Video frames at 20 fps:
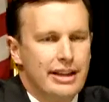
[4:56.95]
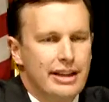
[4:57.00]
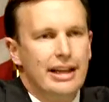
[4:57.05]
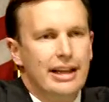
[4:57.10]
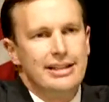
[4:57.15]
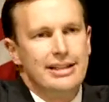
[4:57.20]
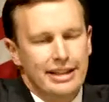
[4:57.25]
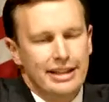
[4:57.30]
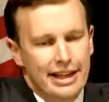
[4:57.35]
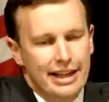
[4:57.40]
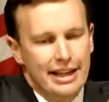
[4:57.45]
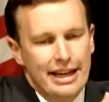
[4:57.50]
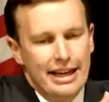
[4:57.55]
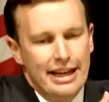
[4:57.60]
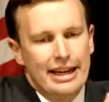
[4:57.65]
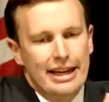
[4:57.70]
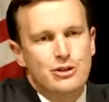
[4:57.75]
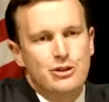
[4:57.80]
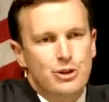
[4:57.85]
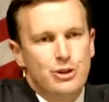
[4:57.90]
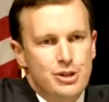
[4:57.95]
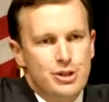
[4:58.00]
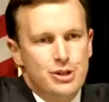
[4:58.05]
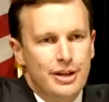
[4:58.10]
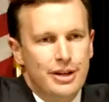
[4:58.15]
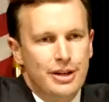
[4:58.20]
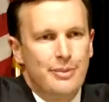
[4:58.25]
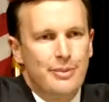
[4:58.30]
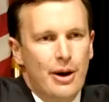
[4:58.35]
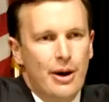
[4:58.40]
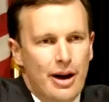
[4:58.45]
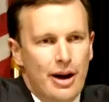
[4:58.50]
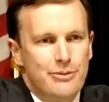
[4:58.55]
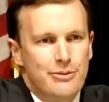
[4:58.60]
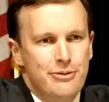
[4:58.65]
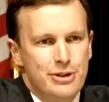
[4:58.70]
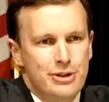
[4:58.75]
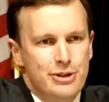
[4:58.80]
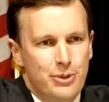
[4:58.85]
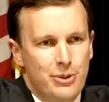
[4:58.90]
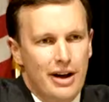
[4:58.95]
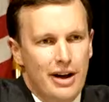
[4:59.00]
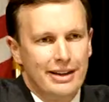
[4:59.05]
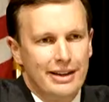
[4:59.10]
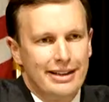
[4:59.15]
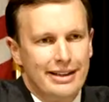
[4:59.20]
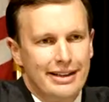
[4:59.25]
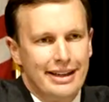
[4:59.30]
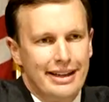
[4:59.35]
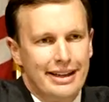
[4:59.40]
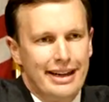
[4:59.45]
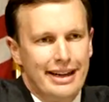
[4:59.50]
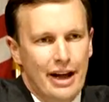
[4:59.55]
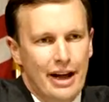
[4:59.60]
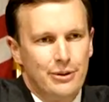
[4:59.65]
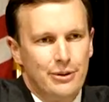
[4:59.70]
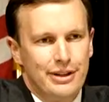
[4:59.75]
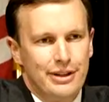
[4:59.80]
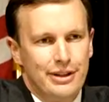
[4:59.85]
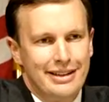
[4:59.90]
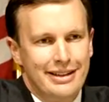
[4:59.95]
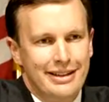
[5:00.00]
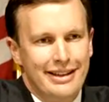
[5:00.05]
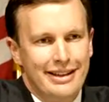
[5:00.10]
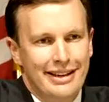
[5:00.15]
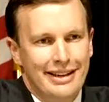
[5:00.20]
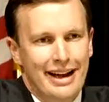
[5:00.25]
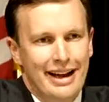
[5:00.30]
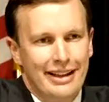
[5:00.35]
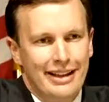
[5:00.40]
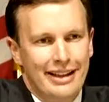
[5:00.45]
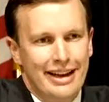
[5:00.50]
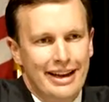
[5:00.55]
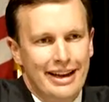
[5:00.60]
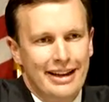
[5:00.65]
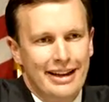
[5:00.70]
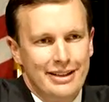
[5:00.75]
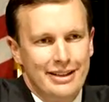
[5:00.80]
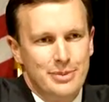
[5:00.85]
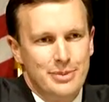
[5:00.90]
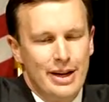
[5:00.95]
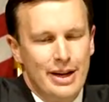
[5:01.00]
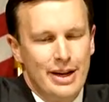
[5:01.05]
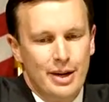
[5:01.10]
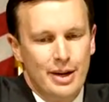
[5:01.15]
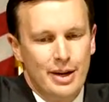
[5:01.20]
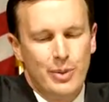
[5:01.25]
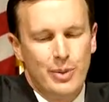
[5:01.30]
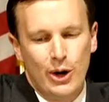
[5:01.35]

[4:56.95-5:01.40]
I'd like to introduce my wife as well. Catherine Holly Ann has been